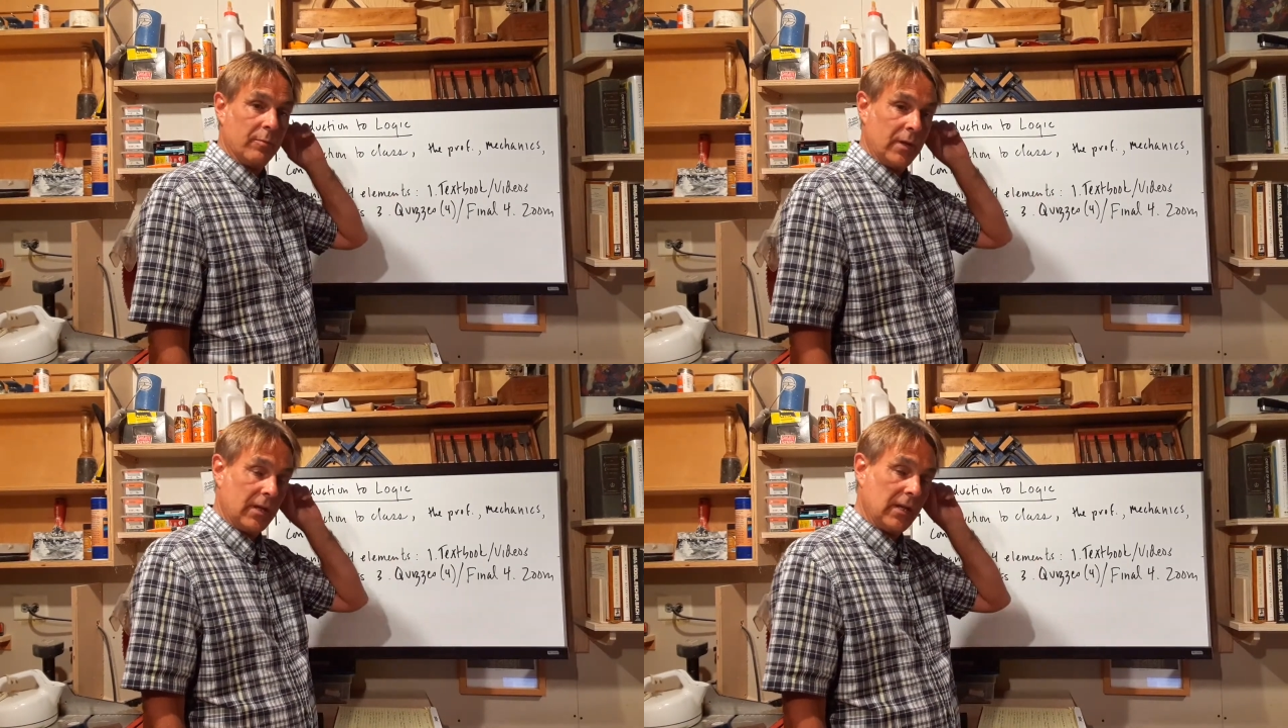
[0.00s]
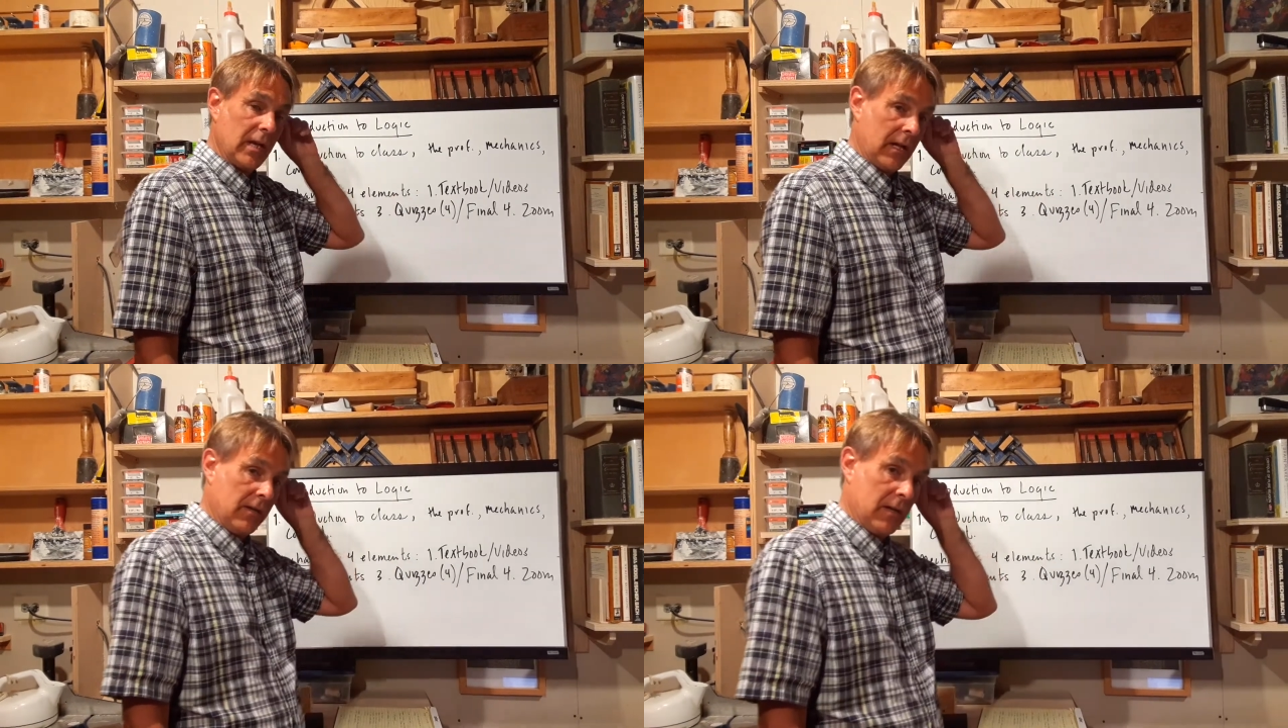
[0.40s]
be,
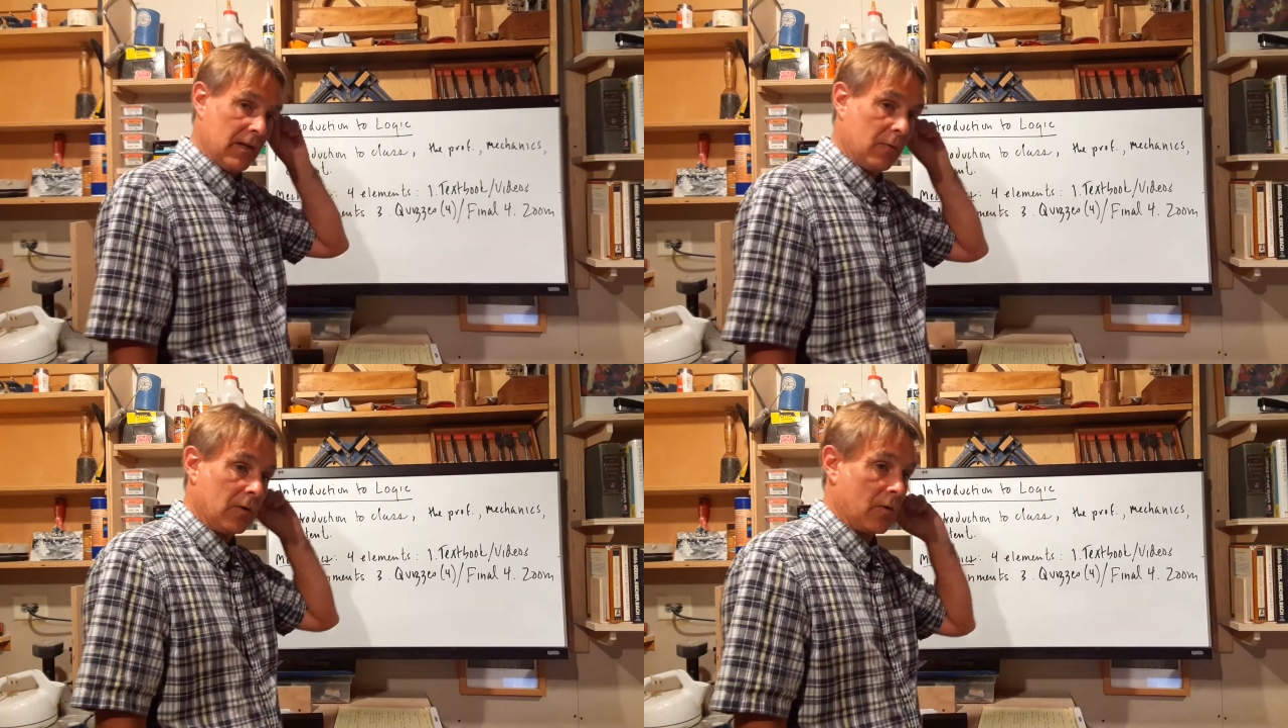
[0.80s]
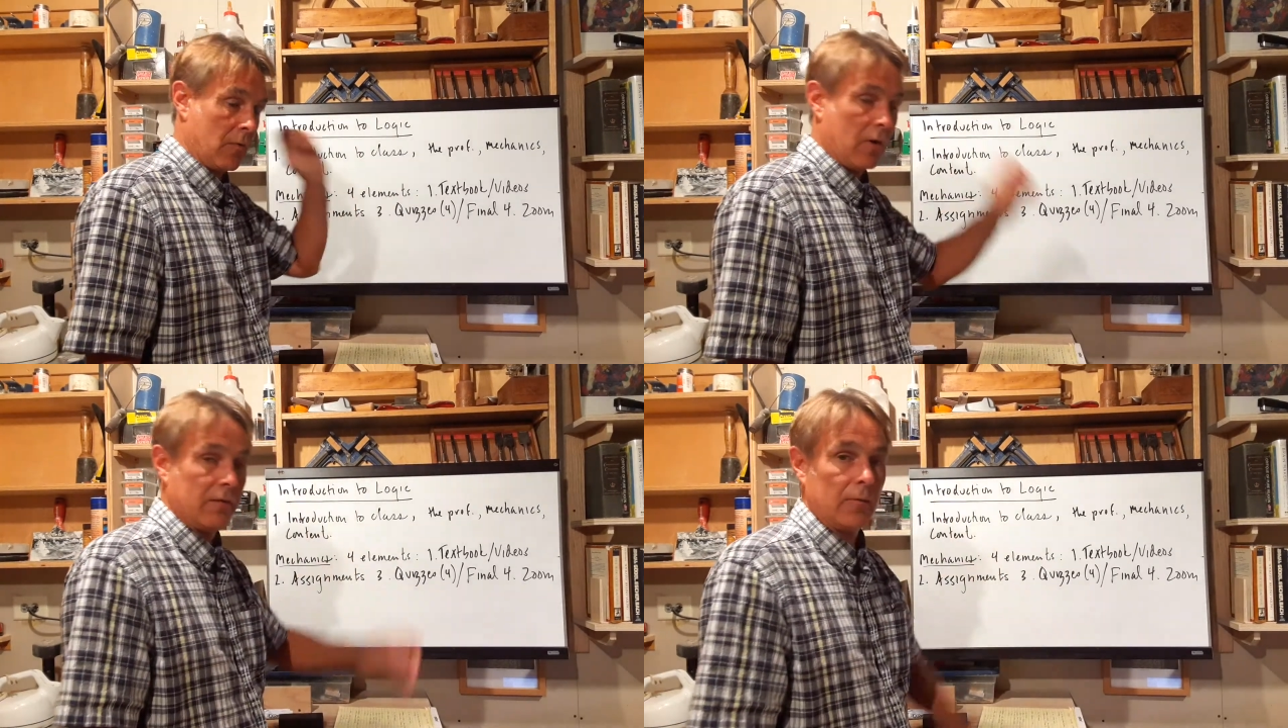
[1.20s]
and we'll go
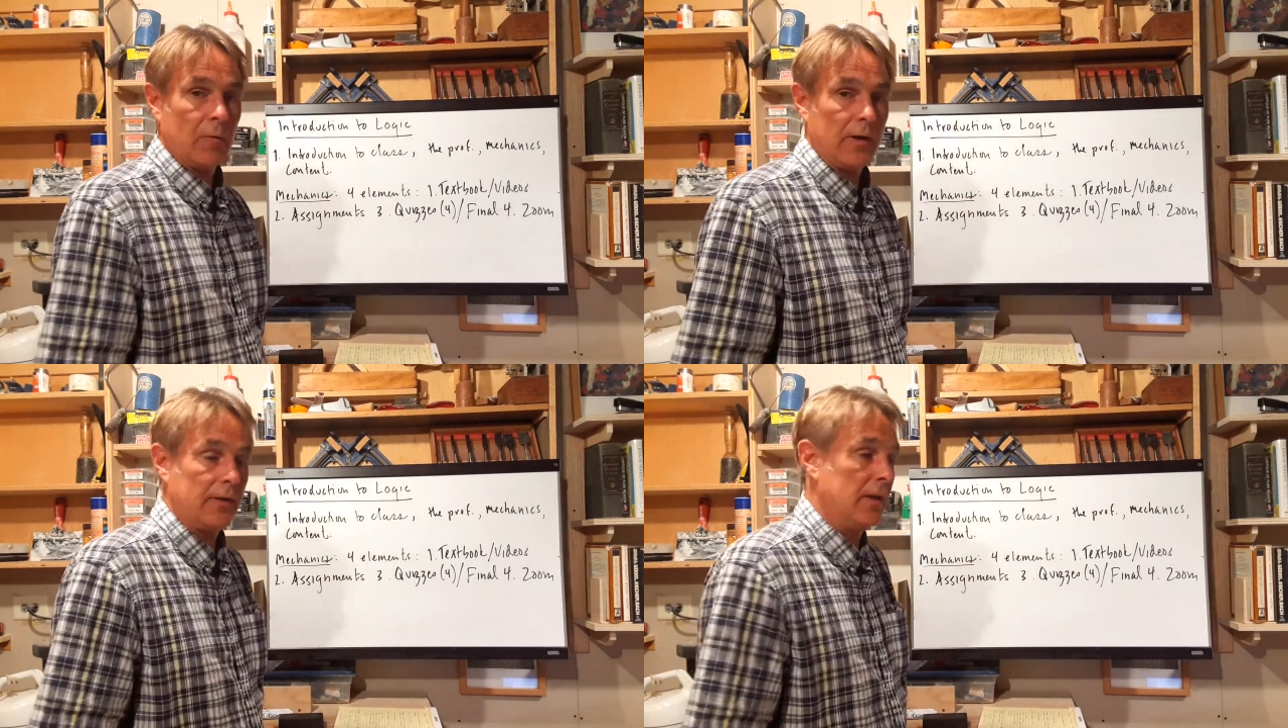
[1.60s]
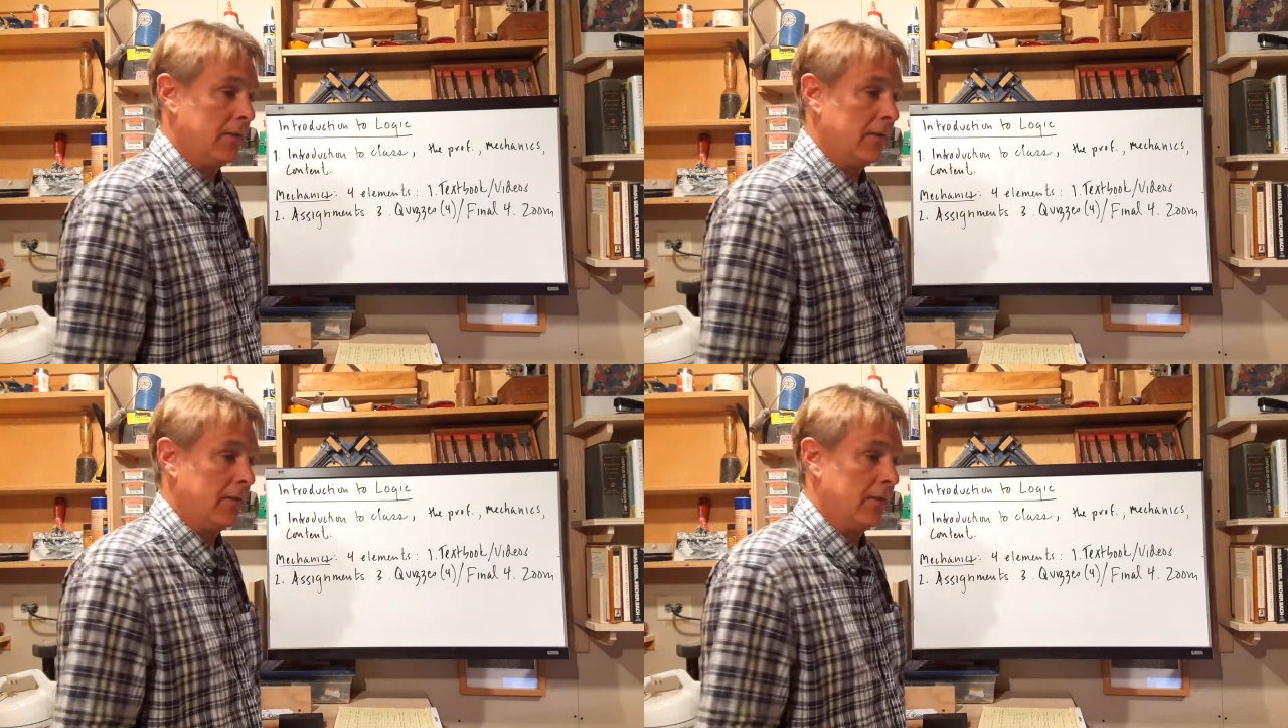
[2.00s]
over what is